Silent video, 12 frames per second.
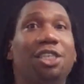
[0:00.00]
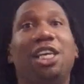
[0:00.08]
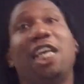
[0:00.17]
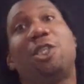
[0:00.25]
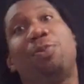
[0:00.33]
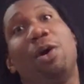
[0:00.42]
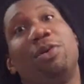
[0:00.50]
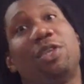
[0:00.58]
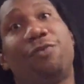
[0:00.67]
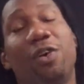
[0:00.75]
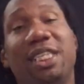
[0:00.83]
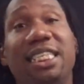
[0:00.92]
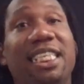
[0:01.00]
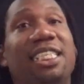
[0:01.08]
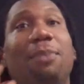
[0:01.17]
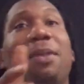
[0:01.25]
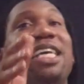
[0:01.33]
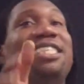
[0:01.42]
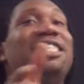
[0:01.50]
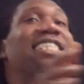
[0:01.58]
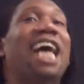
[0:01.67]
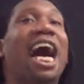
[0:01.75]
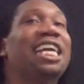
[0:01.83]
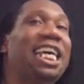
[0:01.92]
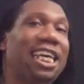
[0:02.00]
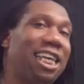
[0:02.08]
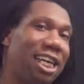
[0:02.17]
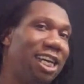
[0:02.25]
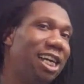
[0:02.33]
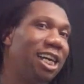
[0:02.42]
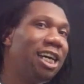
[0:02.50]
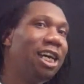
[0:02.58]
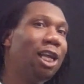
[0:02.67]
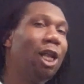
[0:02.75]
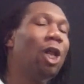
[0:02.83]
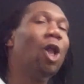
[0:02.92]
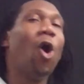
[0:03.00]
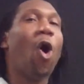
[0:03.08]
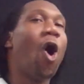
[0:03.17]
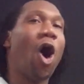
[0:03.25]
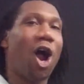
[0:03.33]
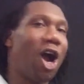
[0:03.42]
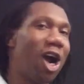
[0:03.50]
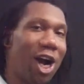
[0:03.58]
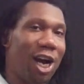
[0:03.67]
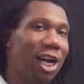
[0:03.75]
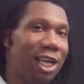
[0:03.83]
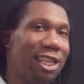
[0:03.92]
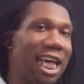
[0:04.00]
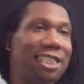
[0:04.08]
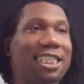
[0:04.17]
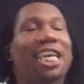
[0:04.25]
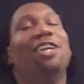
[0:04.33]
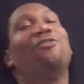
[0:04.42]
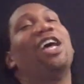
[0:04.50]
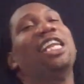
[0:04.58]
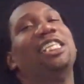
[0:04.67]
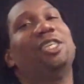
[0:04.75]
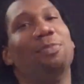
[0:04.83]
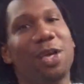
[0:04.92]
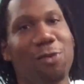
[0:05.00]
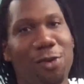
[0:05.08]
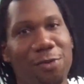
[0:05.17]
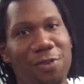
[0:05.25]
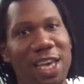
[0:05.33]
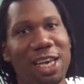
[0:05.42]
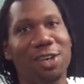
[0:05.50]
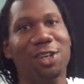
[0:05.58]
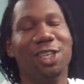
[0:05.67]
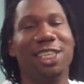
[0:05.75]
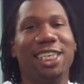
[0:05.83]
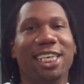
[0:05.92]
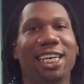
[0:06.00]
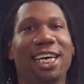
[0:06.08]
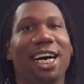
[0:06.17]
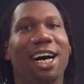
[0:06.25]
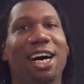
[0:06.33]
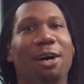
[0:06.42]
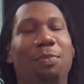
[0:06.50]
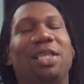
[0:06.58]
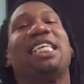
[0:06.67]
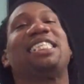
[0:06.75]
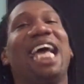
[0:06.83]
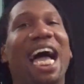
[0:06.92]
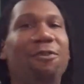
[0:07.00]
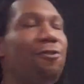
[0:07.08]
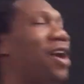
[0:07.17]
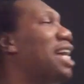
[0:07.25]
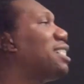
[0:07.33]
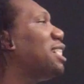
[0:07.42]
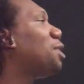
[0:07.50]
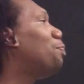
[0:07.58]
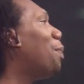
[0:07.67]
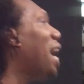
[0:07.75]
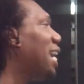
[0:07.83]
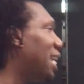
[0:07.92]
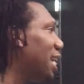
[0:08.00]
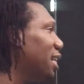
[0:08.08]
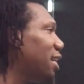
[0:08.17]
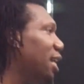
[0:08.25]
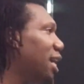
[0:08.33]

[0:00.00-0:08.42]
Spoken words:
Shakespeare was a fraud. This is a Masonic lore that's getting ready to be revealed. But this guy Francis Bacon